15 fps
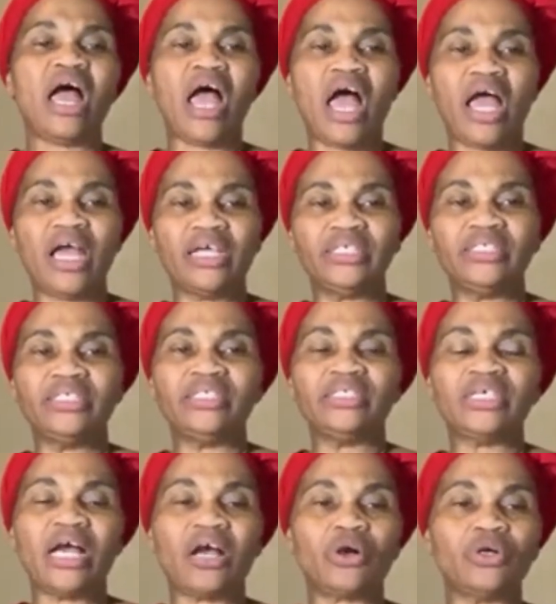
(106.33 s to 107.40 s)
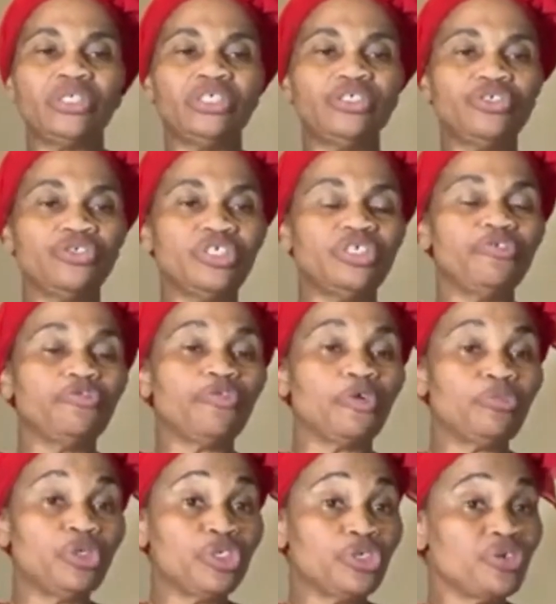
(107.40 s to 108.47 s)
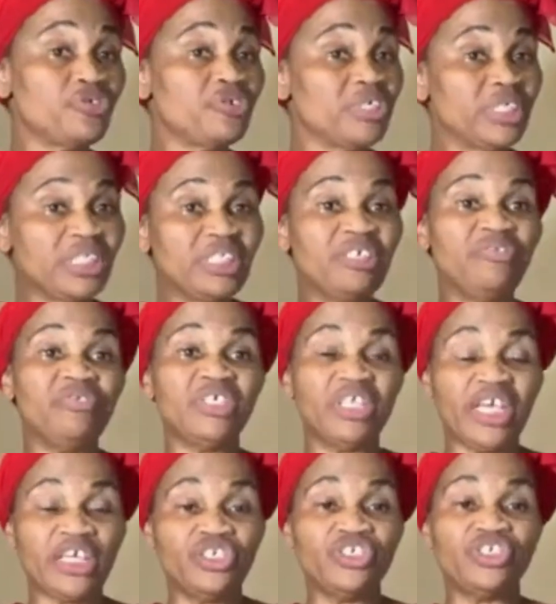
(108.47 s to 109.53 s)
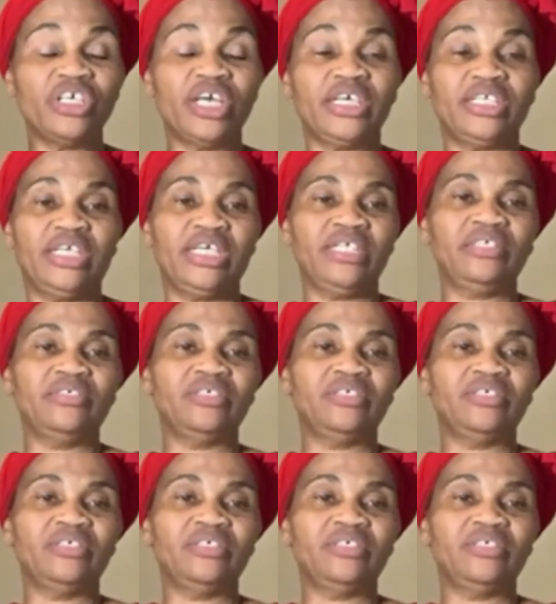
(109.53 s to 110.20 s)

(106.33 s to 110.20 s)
And according to the information received in Nigeria then,